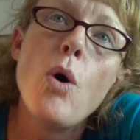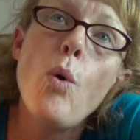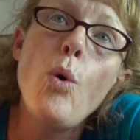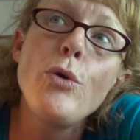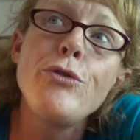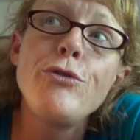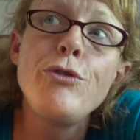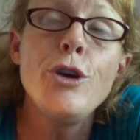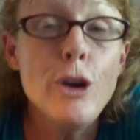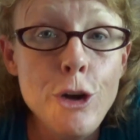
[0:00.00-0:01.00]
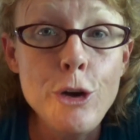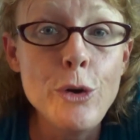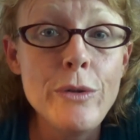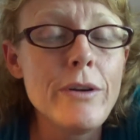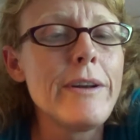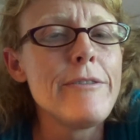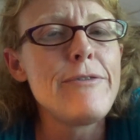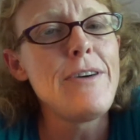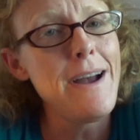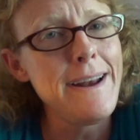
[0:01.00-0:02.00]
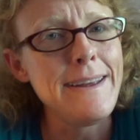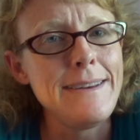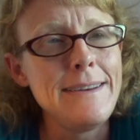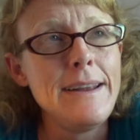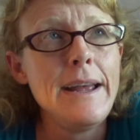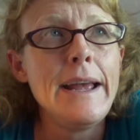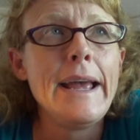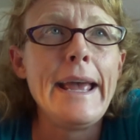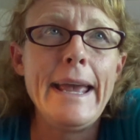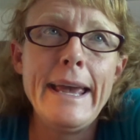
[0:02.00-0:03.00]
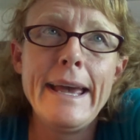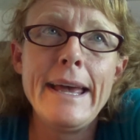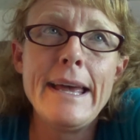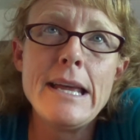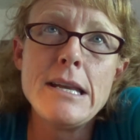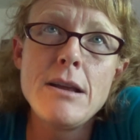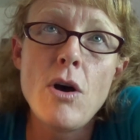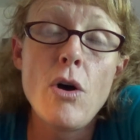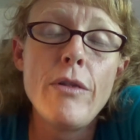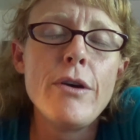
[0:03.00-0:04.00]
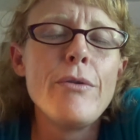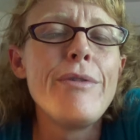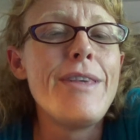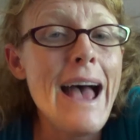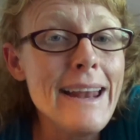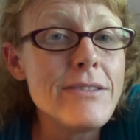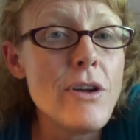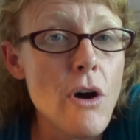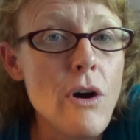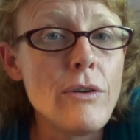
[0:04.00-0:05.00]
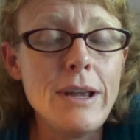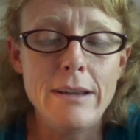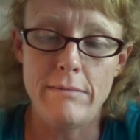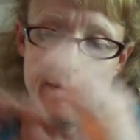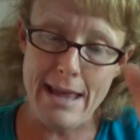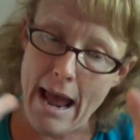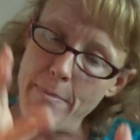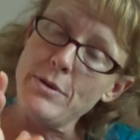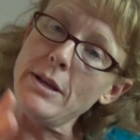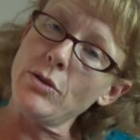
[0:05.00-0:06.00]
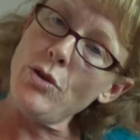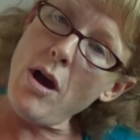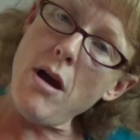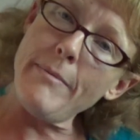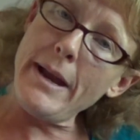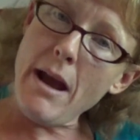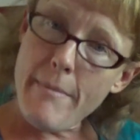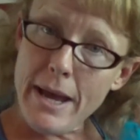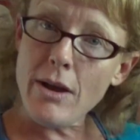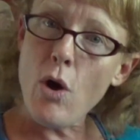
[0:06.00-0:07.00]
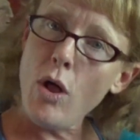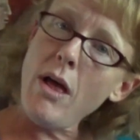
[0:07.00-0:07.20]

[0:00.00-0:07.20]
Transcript: Or 2, they're going to fight it, and although that particular dog may not make a whole